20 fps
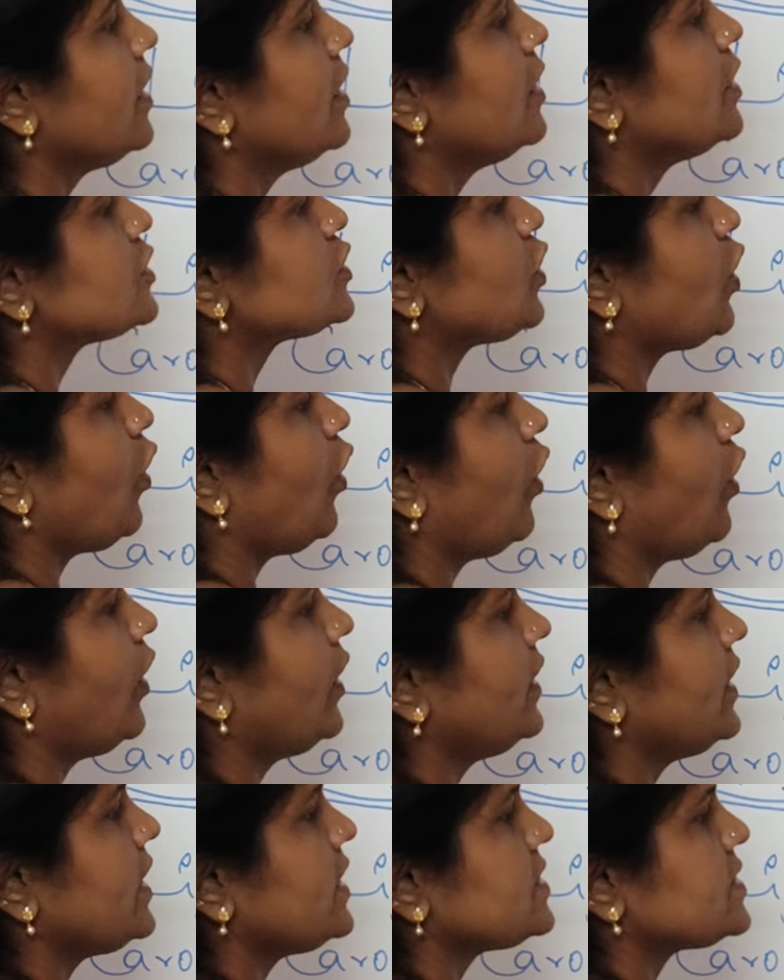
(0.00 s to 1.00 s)
So all
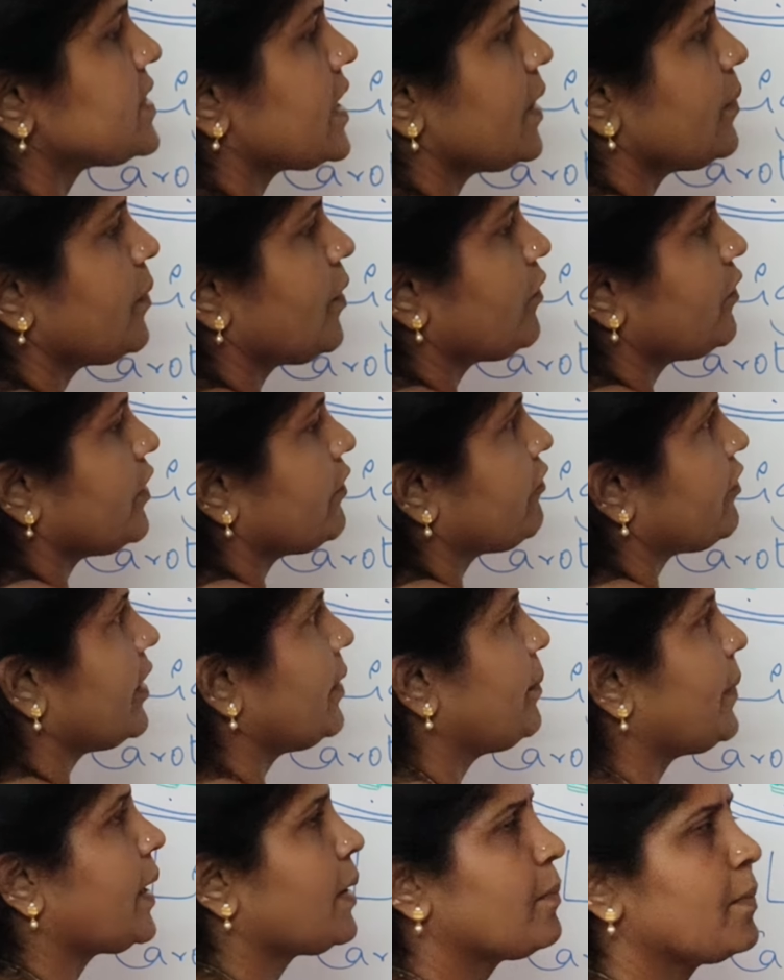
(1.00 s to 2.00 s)
these type of different
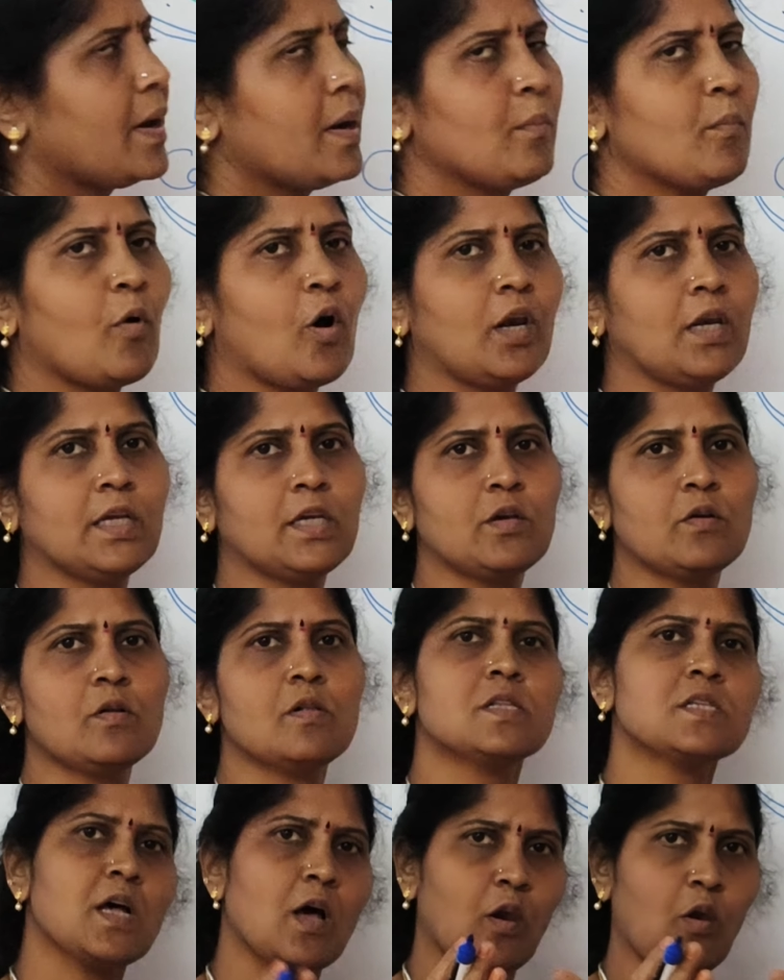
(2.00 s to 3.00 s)
pigment molecules
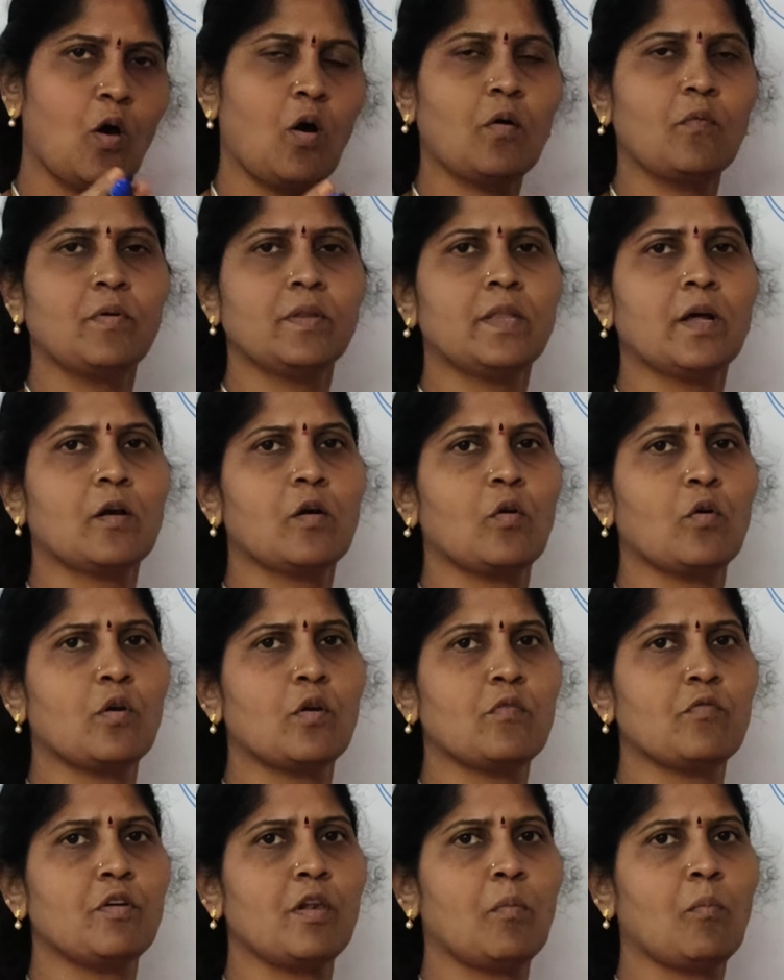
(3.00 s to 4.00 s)
along with the
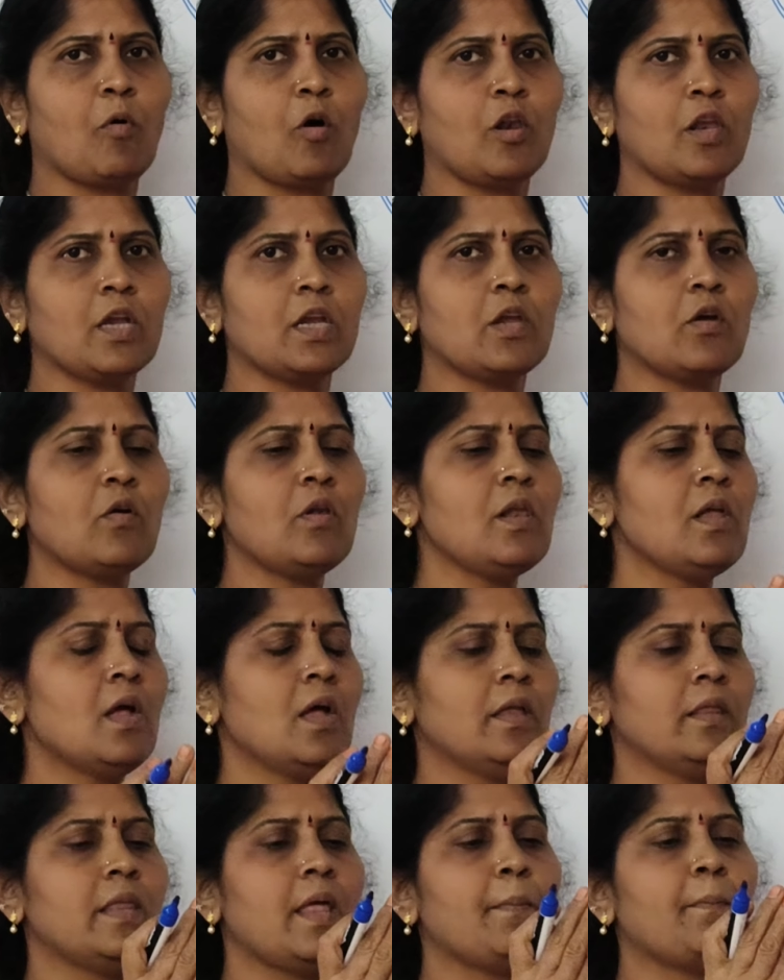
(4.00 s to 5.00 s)
chlorophyll molecule,
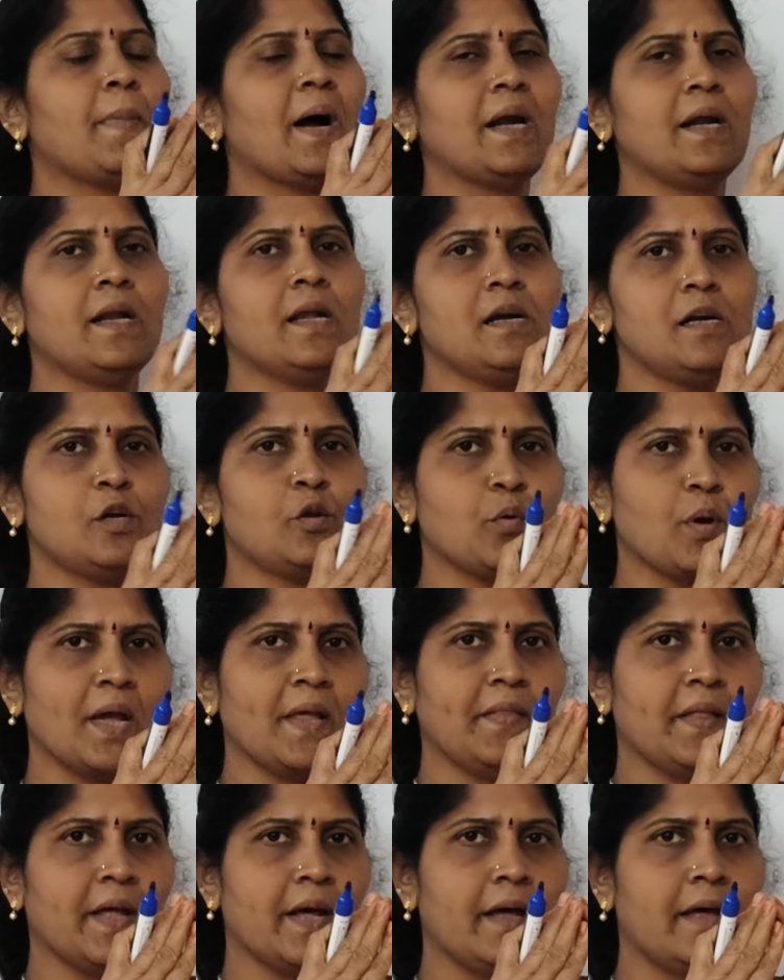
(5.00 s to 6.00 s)
they bundle
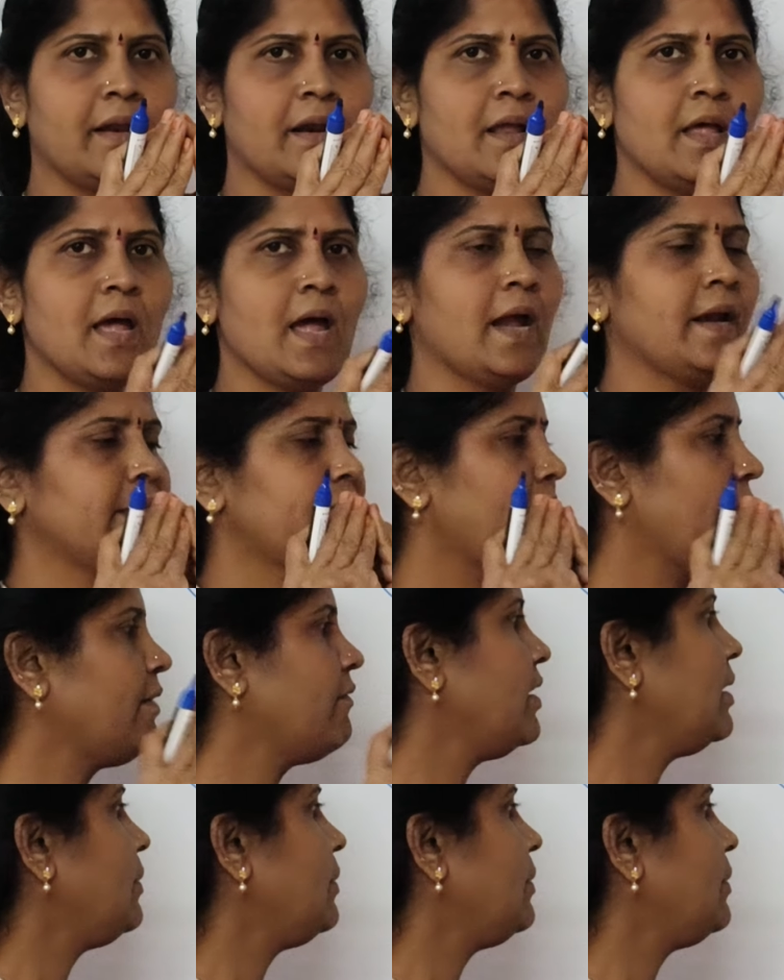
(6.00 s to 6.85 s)
together and they will